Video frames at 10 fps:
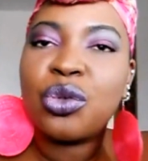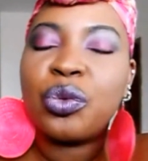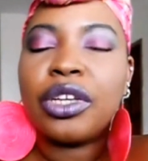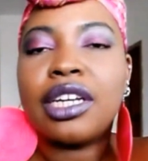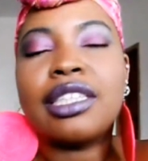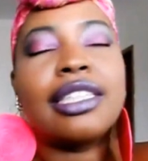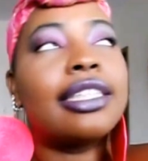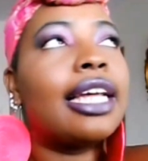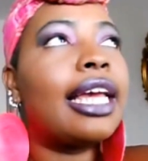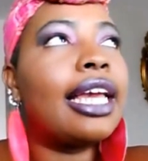We are
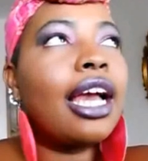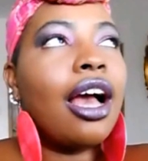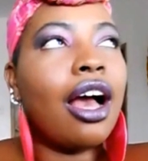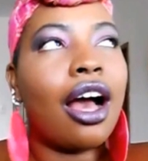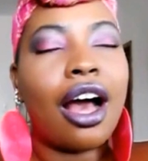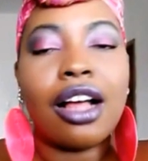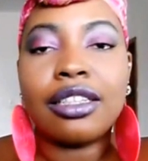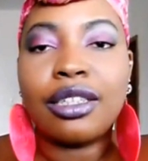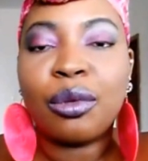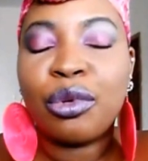today
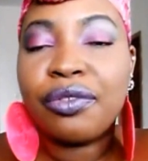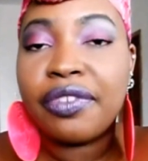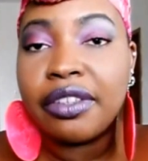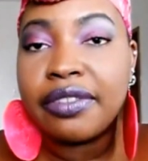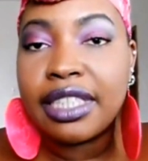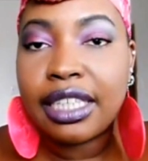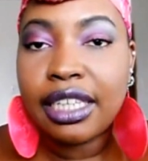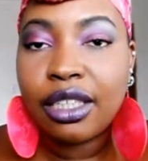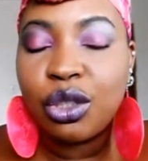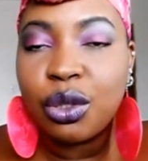October
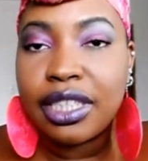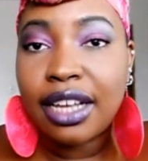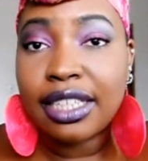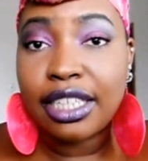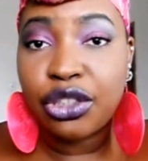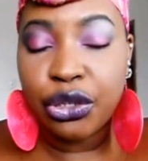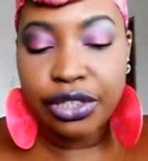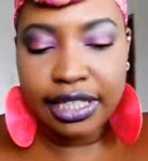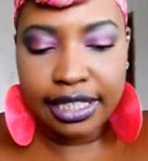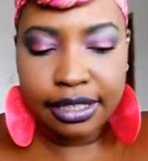15,
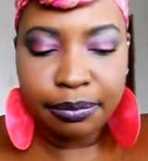2013,